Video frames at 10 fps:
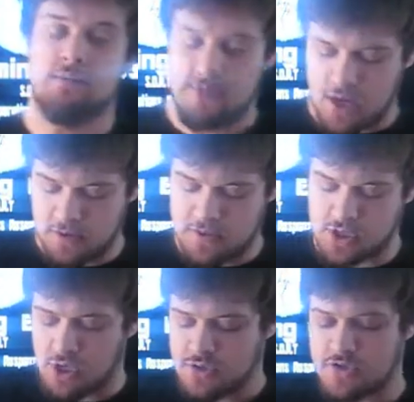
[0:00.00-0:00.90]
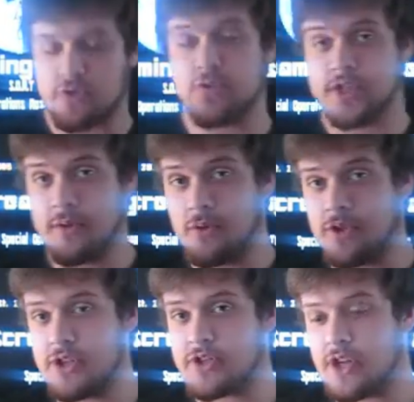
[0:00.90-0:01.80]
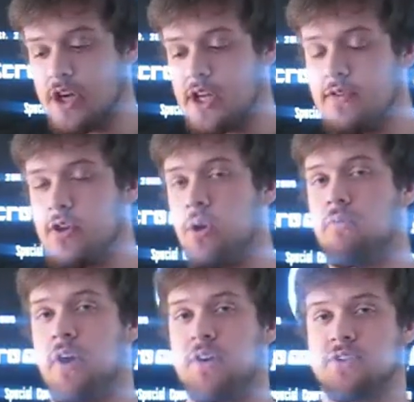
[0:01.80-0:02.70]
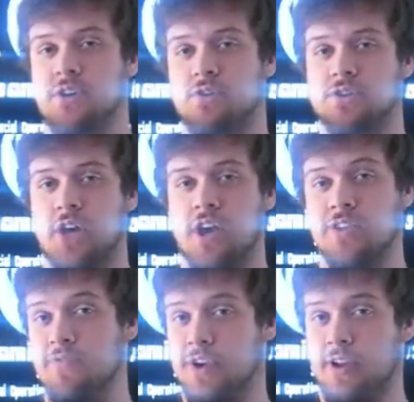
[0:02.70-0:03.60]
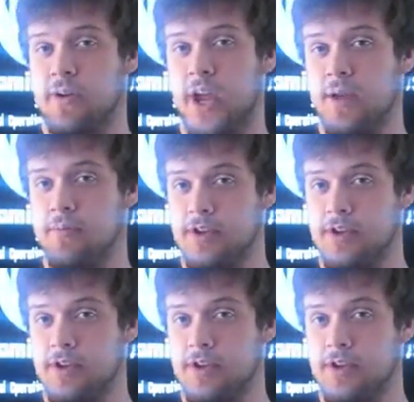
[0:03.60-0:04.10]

that would be the closest resemble to this gun, even though it fires single shot in the video game.